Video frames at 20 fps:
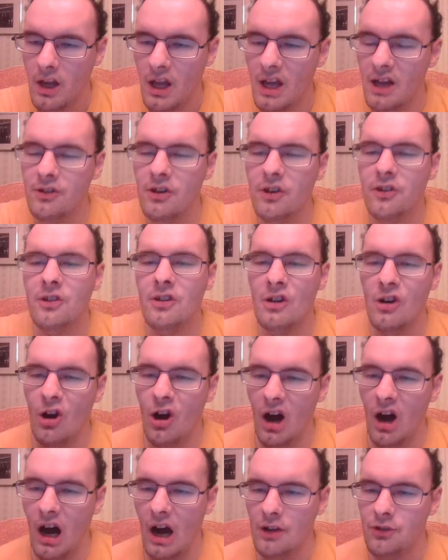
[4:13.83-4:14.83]
It doesn't
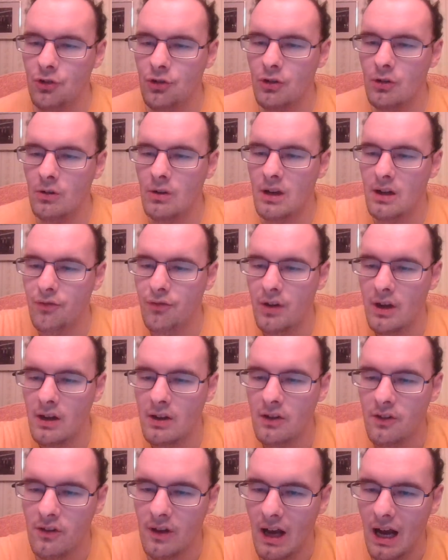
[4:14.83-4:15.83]
cost you
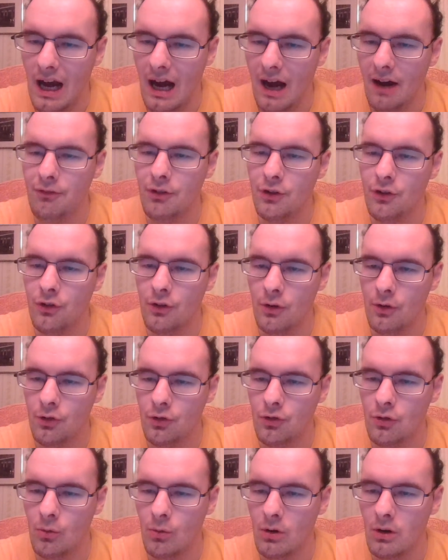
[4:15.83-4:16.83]
anything to have a
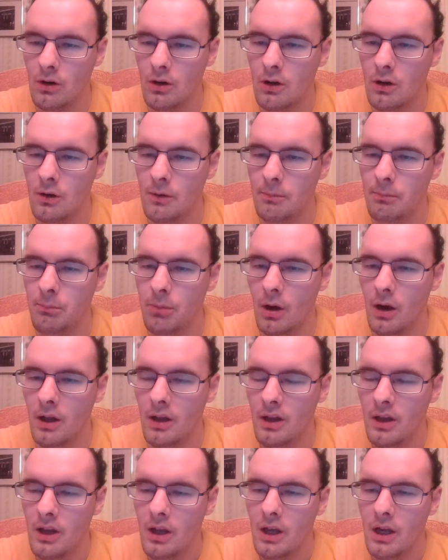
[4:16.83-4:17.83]
social worker,
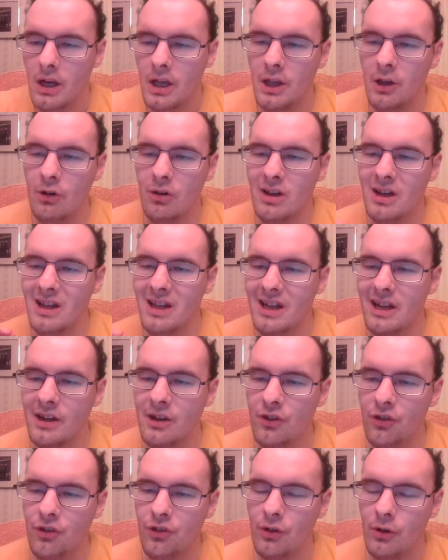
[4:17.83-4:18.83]
but you can
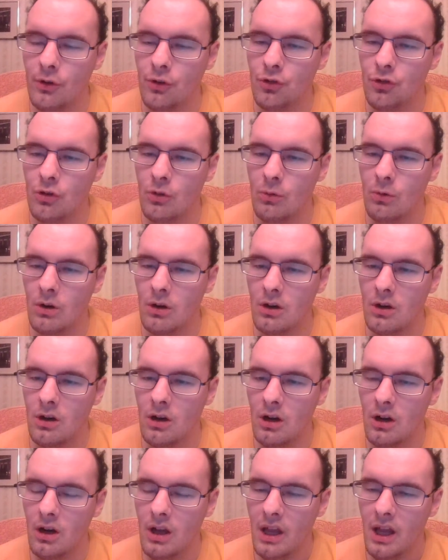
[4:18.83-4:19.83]
get a social
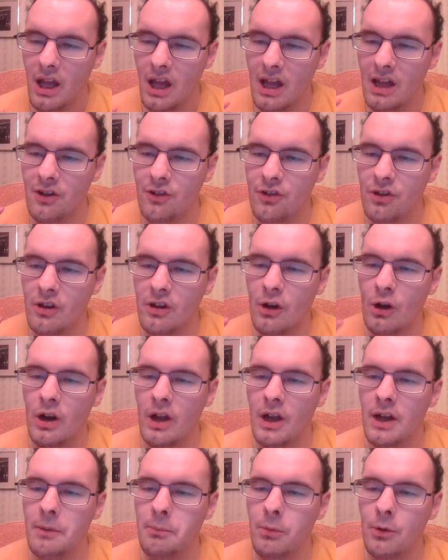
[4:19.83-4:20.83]
worker until you're
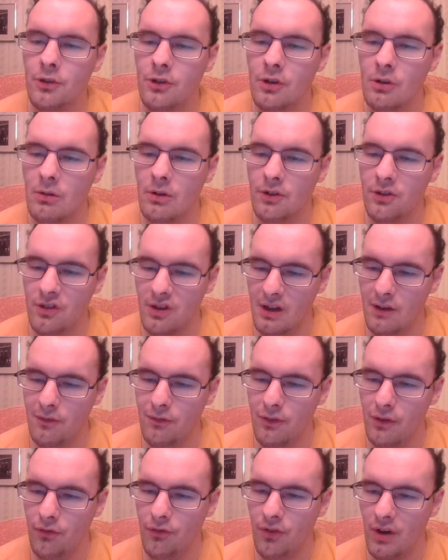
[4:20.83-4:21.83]
able to
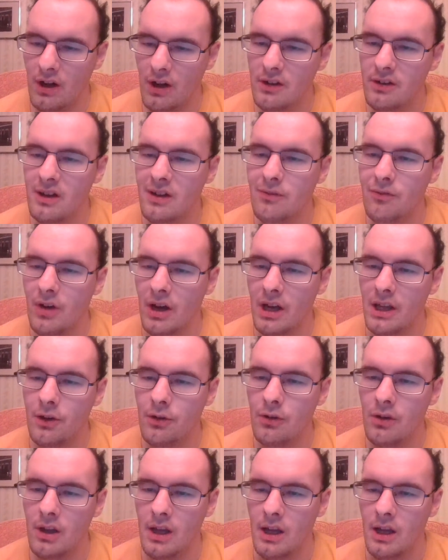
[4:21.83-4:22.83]
receive the funding that
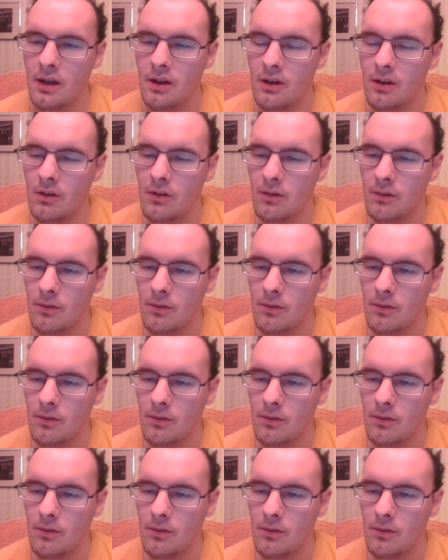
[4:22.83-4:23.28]
you need.